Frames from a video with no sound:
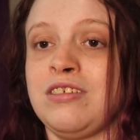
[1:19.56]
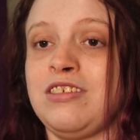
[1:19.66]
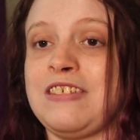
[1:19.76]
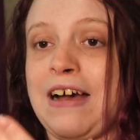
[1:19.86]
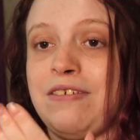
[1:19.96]

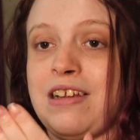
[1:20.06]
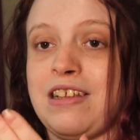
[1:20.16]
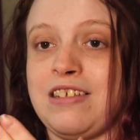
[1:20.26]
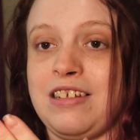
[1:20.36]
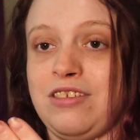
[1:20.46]
sound
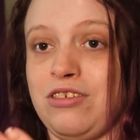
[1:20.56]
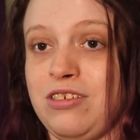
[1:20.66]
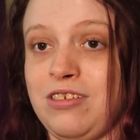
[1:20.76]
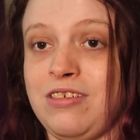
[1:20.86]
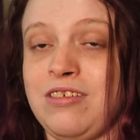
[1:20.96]
editing
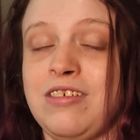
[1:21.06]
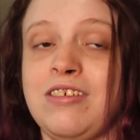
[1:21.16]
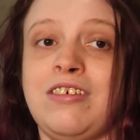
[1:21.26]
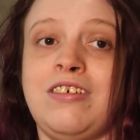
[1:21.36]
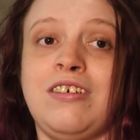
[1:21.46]
done,
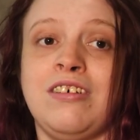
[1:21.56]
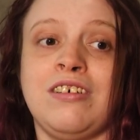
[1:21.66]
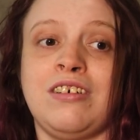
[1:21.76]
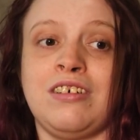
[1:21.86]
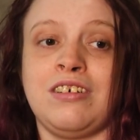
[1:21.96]

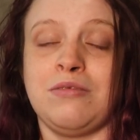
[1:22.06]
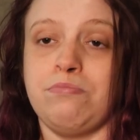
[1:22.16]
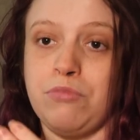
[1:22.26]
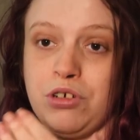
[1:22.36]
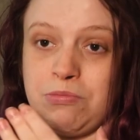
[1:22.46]

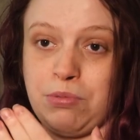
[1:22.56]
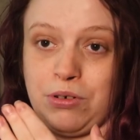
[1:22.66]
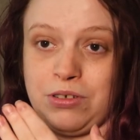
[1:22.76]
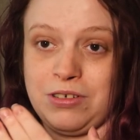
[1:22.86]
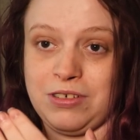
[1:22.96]
mood
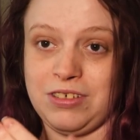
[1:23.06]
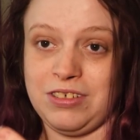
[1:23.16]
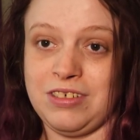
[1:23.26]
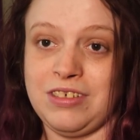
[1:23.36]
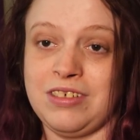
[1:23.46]
board
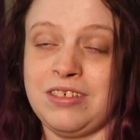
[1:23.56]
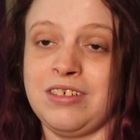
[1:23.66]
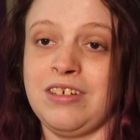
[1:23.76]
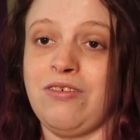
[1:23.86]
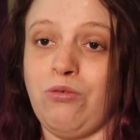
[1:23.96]
done.
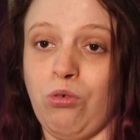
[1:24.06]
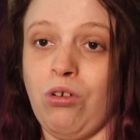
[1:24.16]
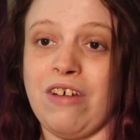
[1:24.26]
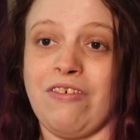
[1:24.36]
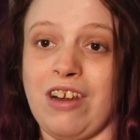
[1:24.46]

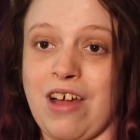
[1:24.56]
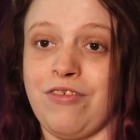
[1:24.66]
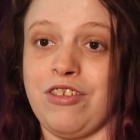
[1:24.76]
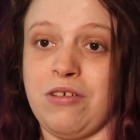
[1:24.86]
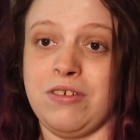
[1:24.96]
All I've got
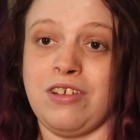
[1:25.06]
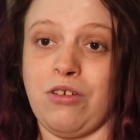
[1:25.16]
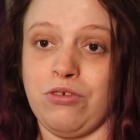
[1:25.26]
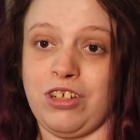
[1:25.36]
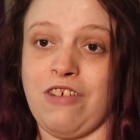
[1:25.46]
left to do is
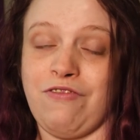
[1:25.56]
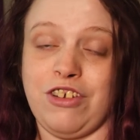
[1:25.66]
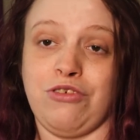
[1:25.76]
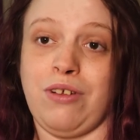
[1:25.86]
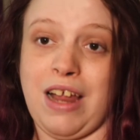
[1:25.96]
an audio
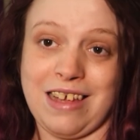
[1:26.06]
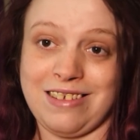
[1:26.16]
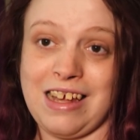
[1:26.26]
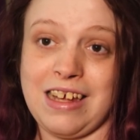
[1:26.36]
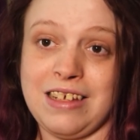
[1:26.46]
visual
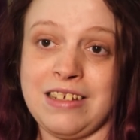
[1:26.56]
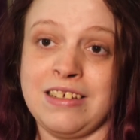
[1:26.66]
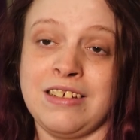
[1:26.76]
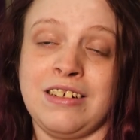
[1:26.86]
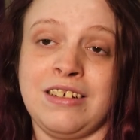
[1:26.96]
essay,
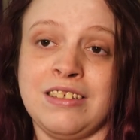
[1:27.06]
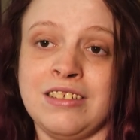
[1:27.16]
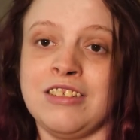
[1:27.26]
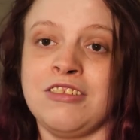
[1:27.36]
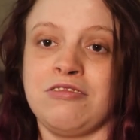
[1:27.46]

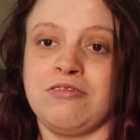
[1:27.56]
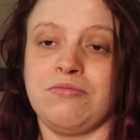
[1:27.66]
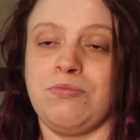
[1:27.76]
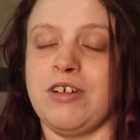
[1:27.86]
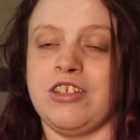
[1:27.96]

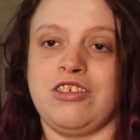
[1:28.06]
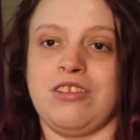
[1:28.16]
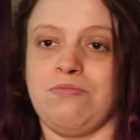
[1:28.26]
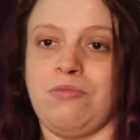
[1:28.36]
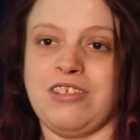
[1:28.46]
which
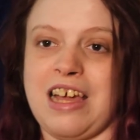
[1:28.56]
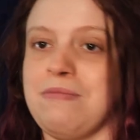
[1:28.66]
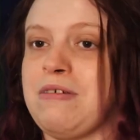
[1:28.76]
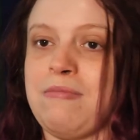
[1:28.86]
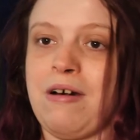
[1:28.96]
will
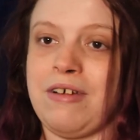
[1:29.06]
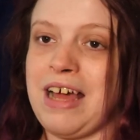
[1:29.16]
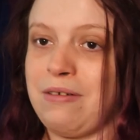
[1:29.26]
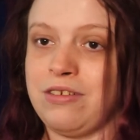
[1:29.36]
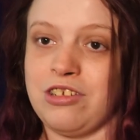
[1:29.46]
take me about an
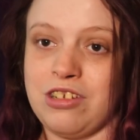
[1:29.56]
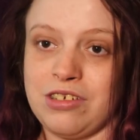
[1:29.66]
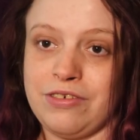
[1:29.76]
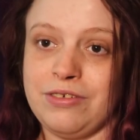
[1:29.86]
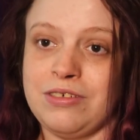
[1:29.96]
hour to
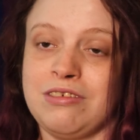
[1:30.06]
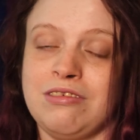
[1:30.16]
do.